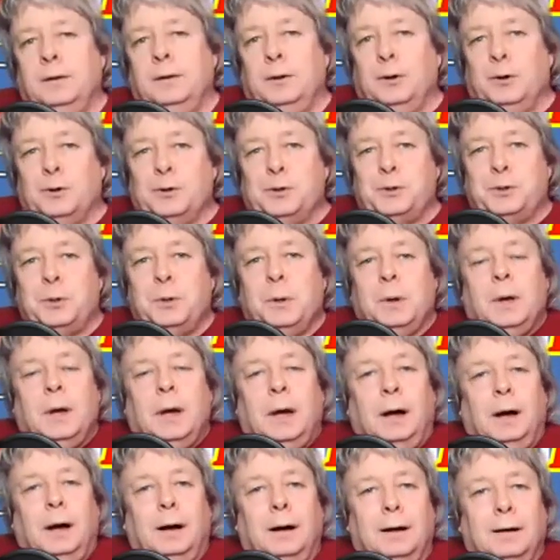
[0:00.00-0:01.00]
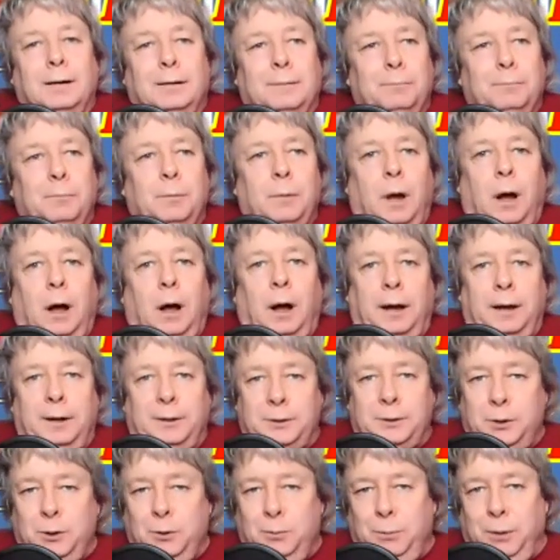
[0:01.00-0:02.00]
there's, I
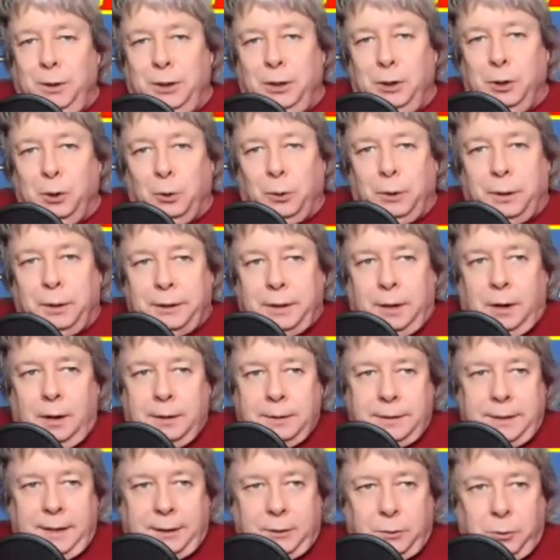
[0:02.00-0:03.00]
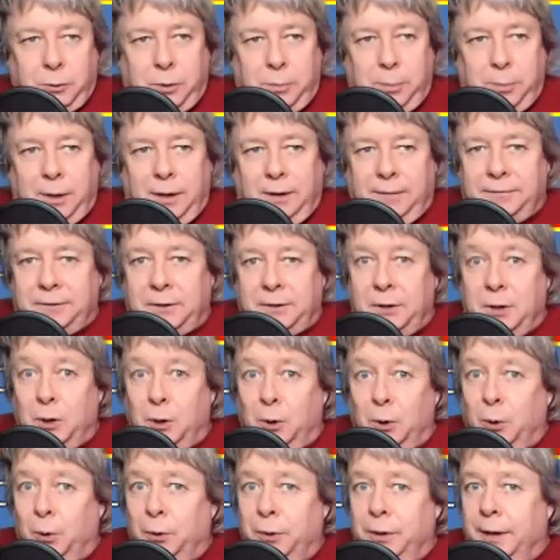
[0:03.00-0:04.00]
assume that you're in contact with them enough to
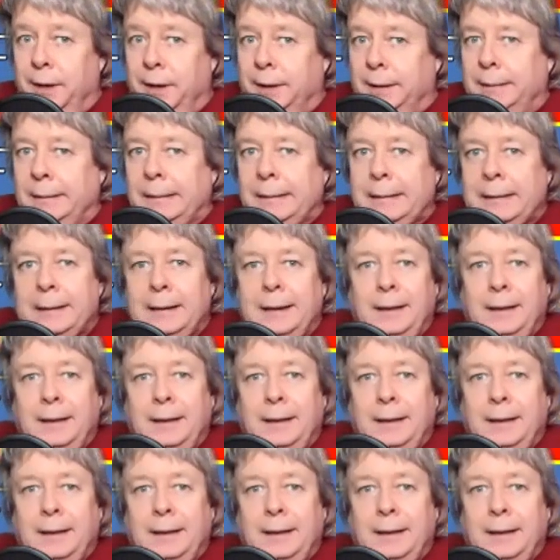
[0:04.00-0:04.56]
know that